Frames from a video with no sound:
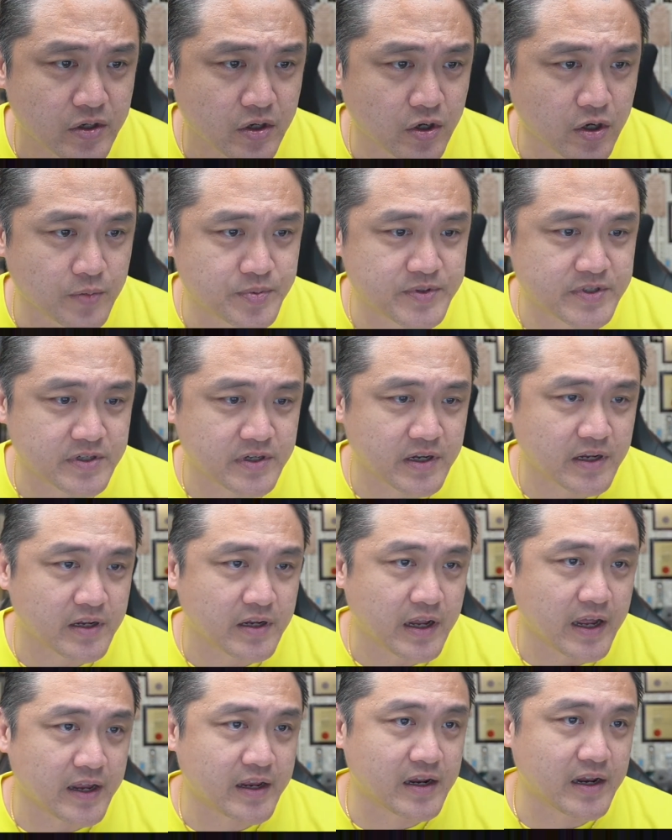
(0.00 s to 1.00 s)
Oops,
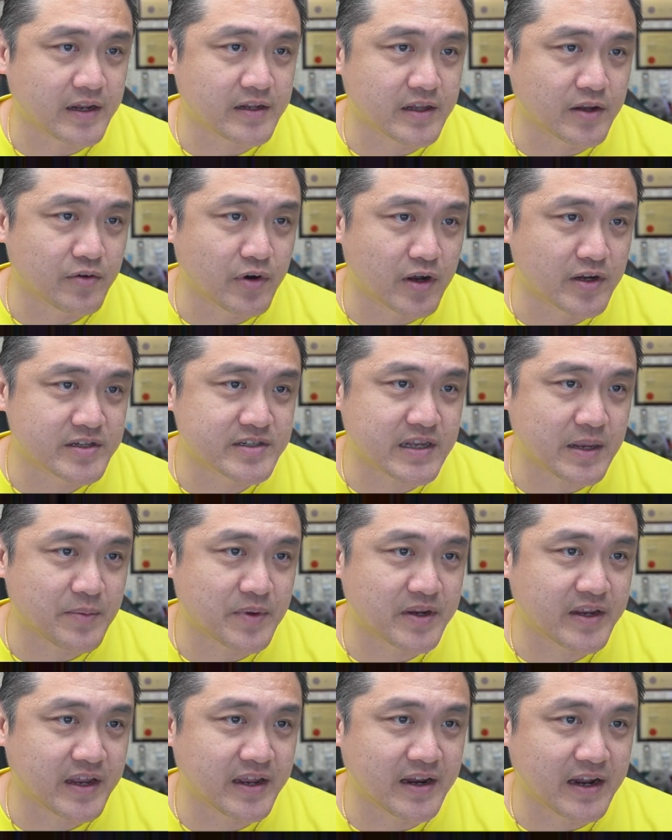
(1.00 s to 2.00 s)
I clicked the wrong step
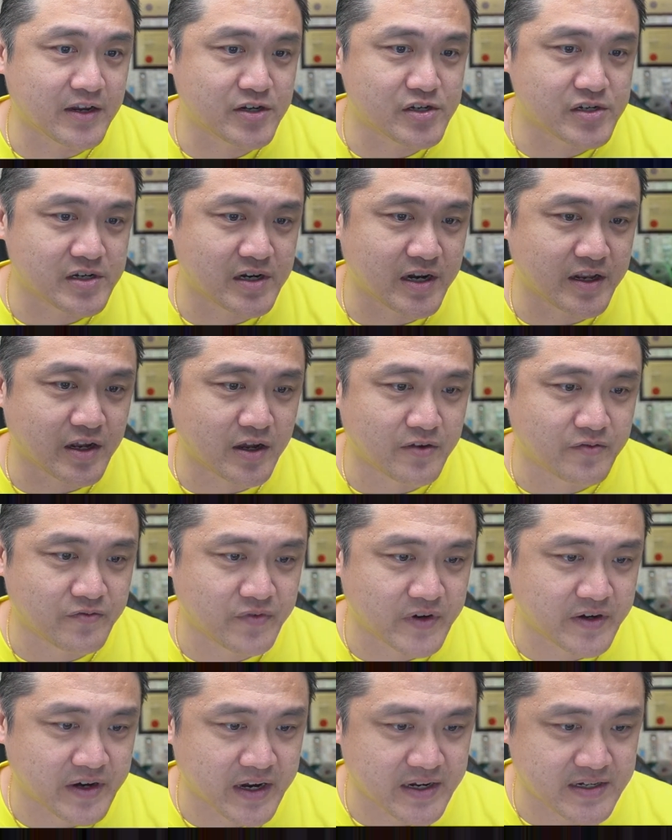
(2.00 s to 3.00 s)
again. I should click on
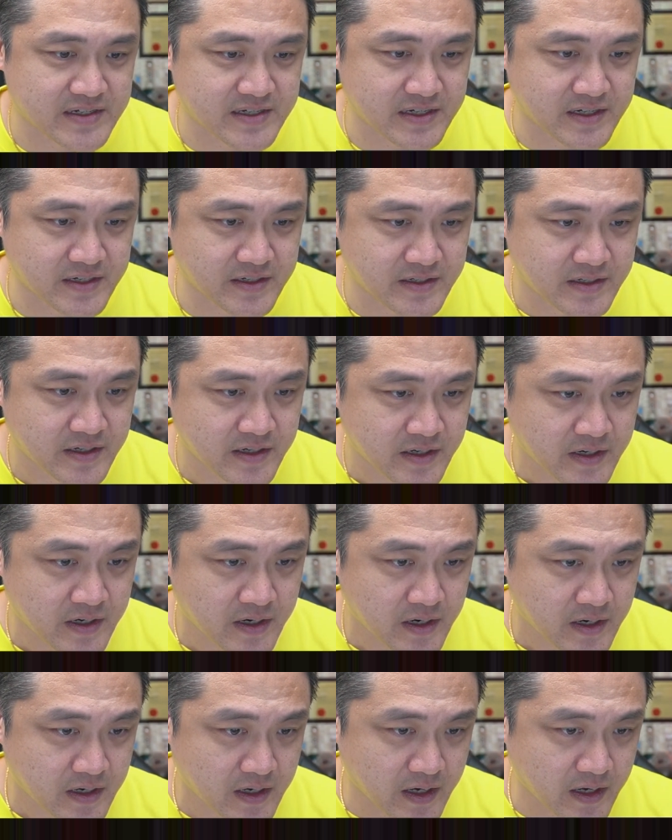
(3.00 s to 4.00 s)
Verizon.
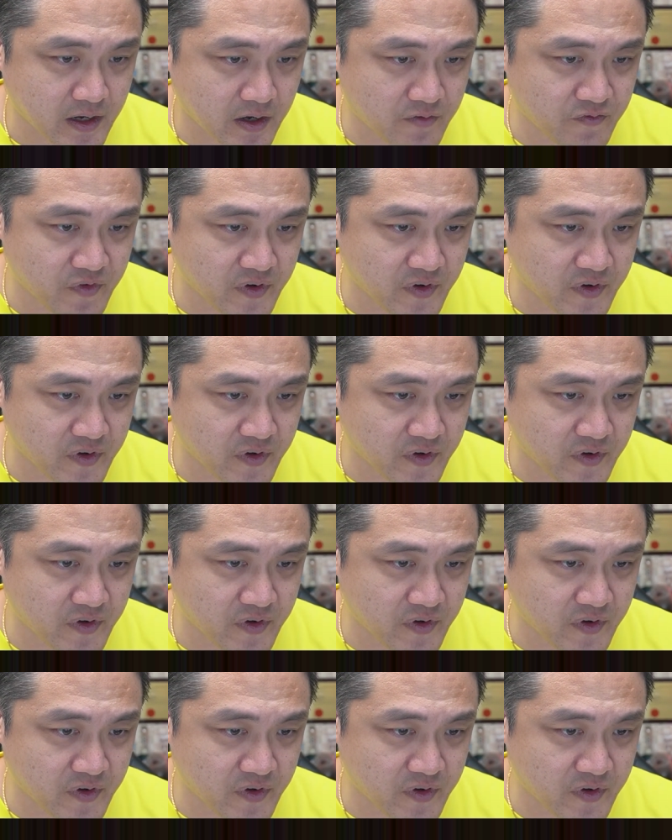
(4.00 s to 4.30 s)
Click on